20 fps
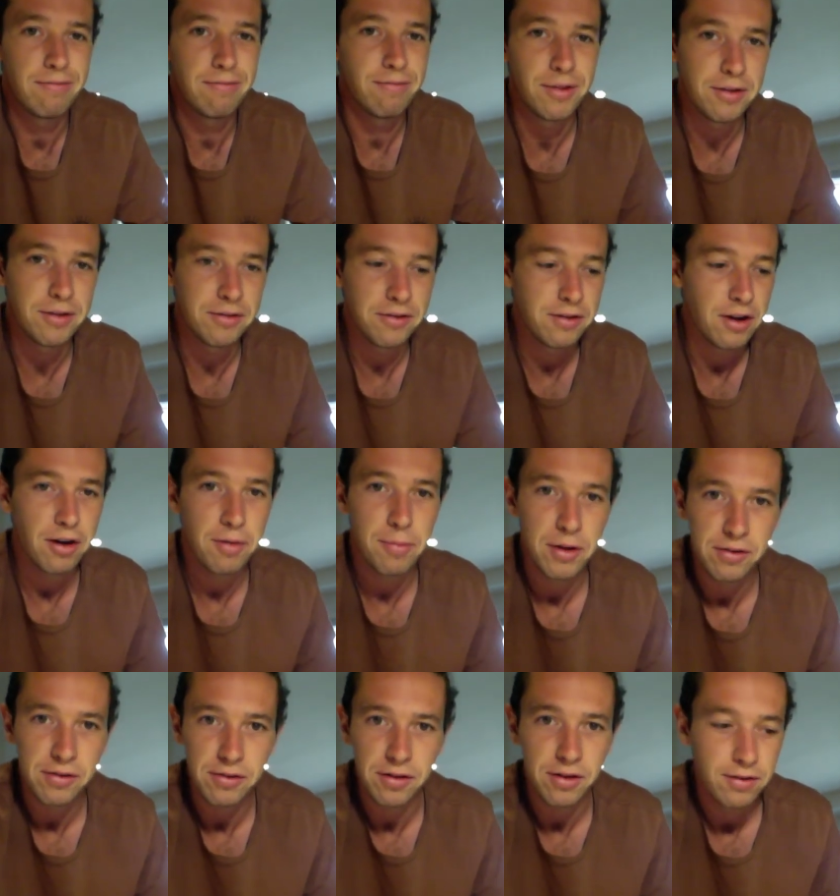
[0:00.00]
it's a tower
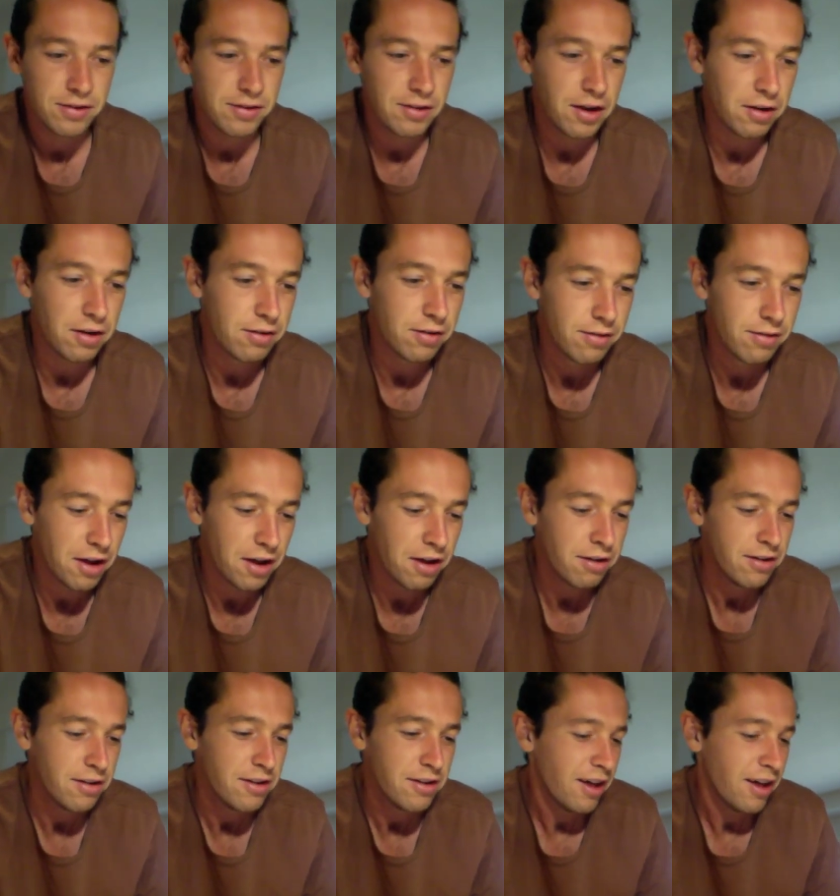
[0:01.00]
buster, standard. Yeah.
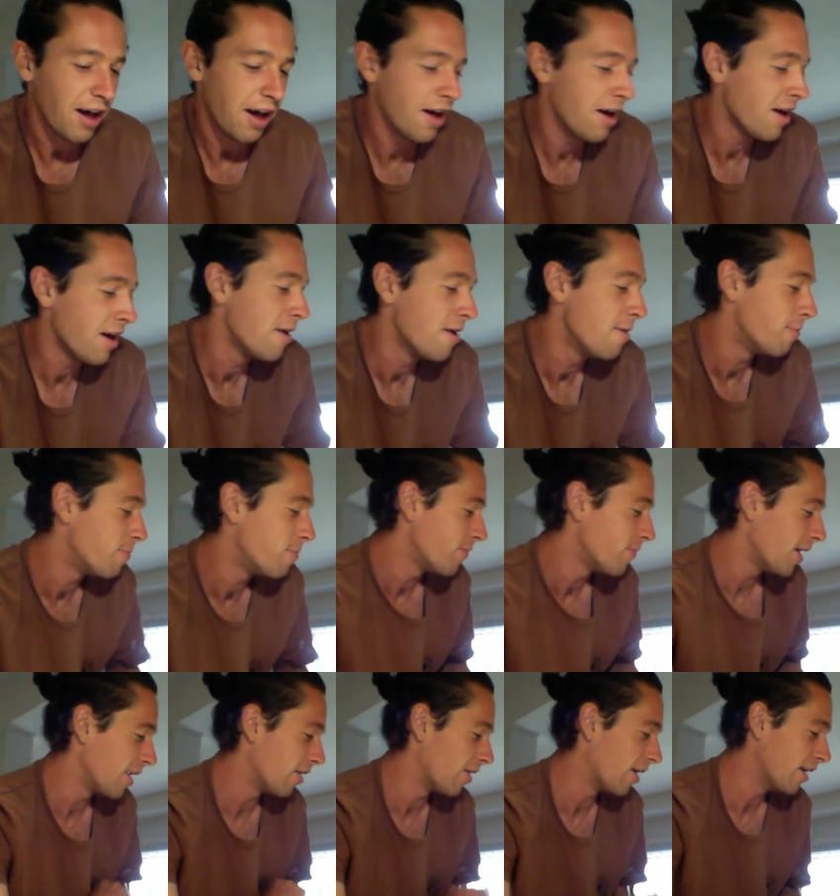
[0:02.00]

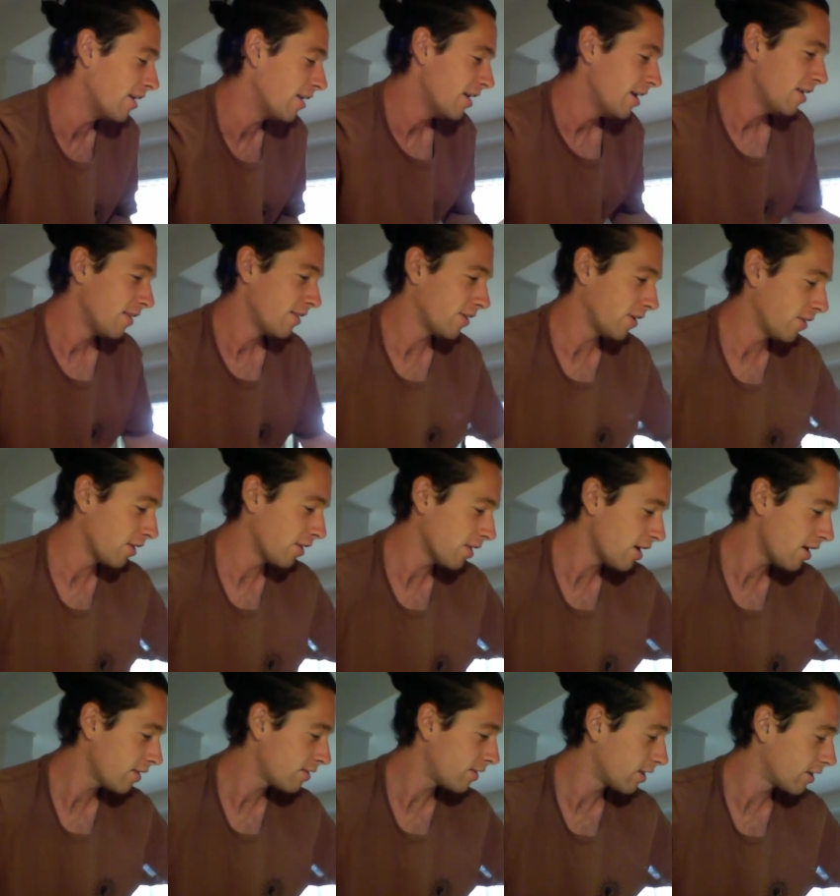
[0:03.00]
Anyway, so the
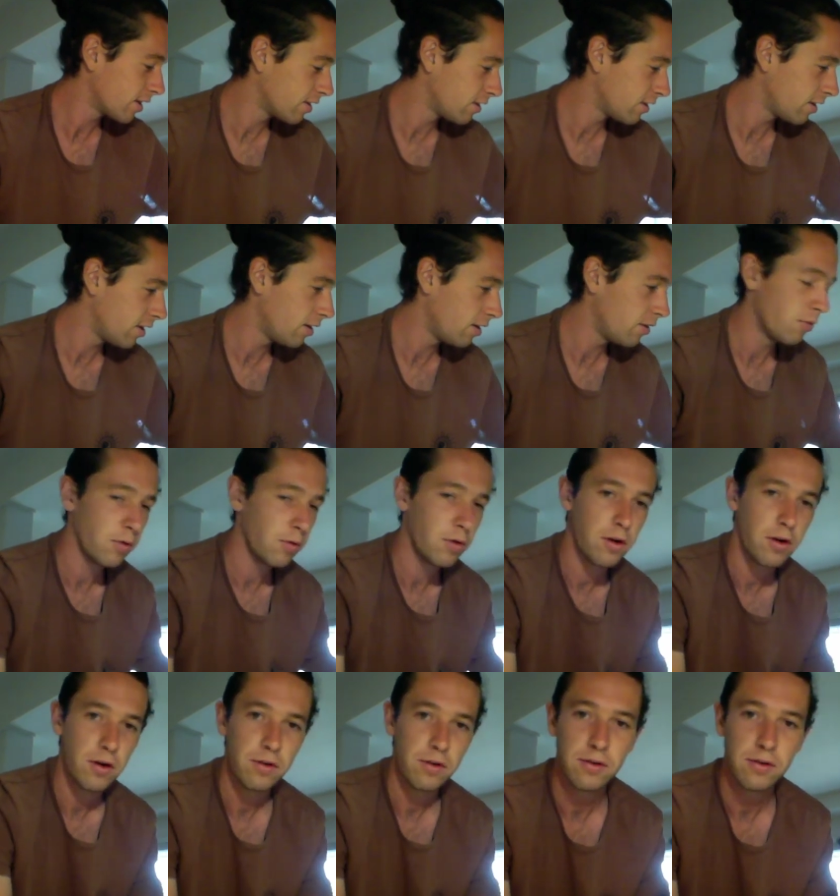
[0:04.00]
last thing I did
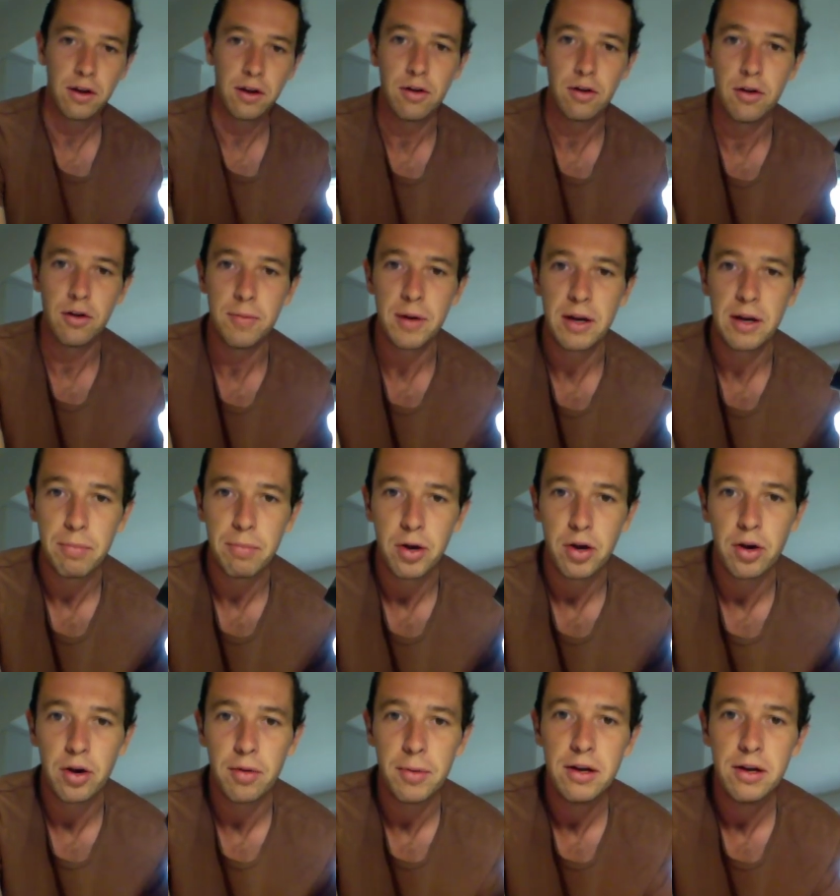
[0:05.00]
was a Nubian
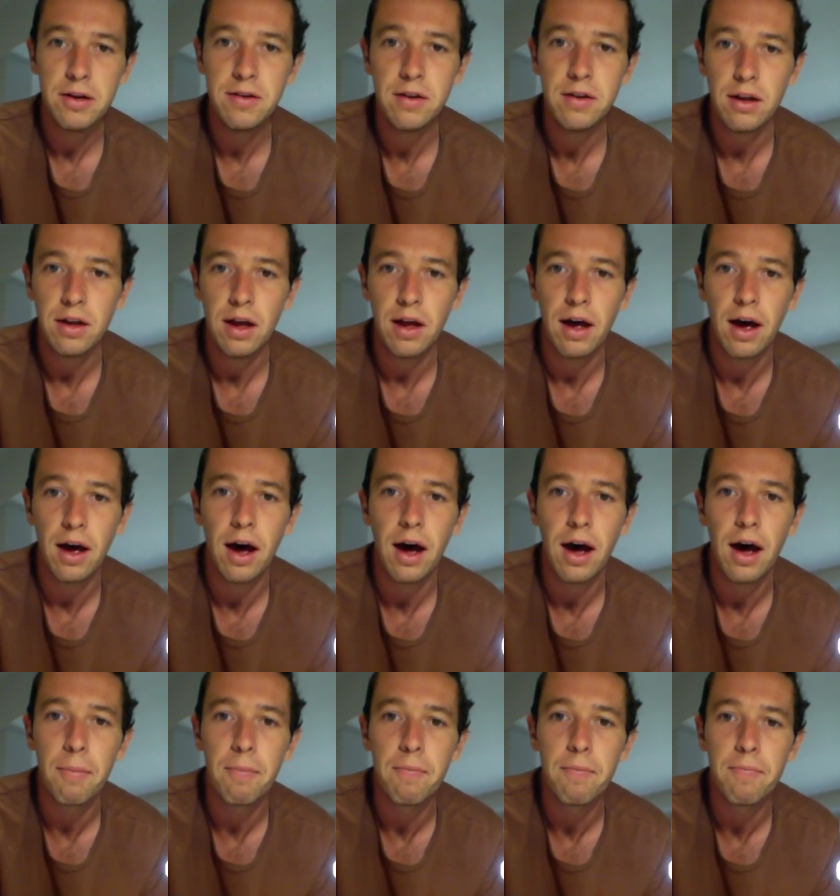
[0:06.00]
pyramid.
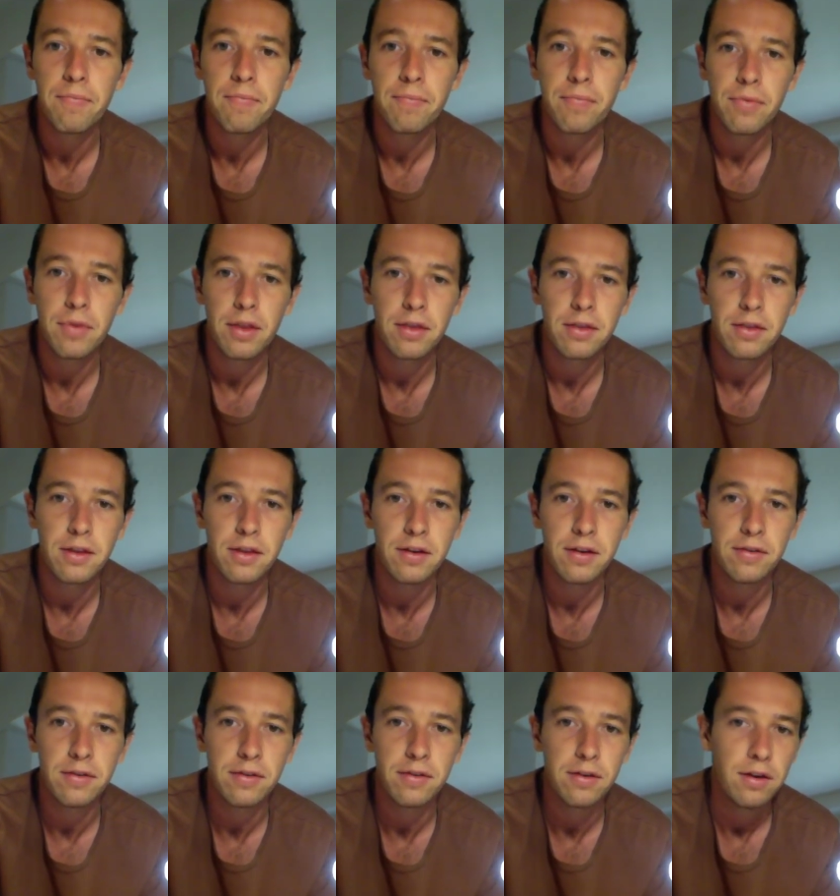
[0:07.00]

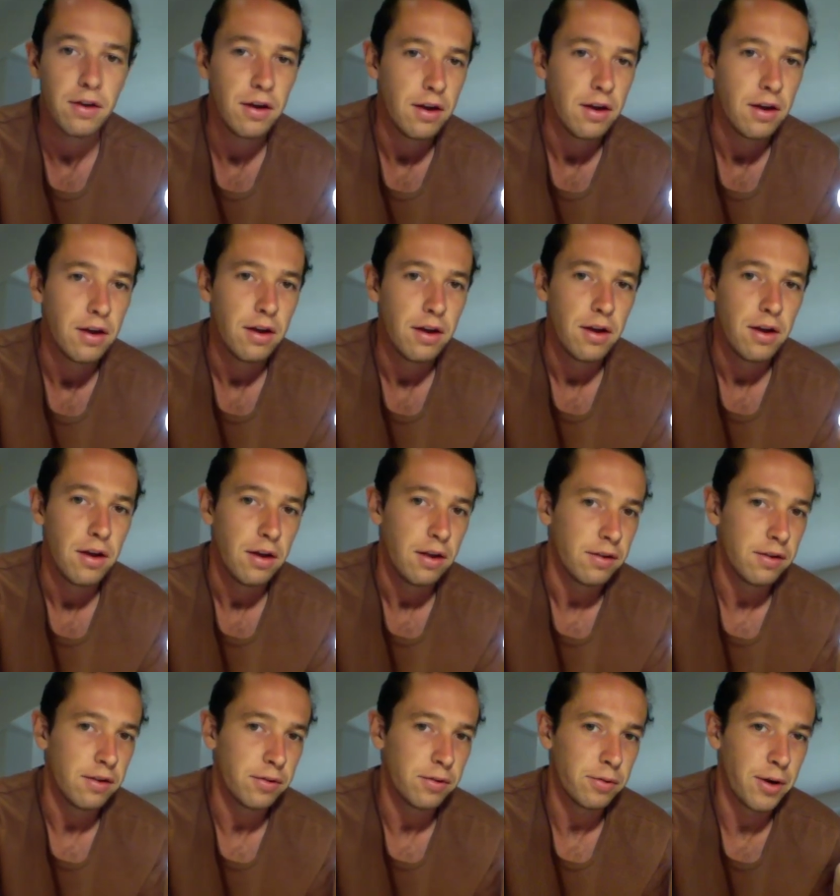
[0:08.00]
This
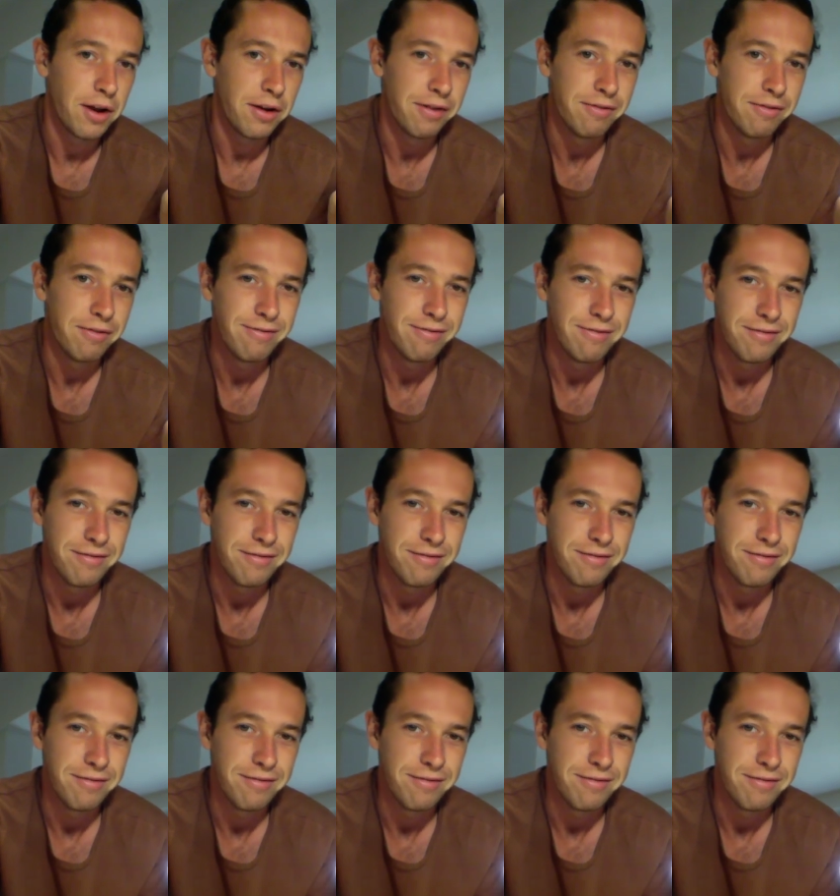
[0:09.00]
one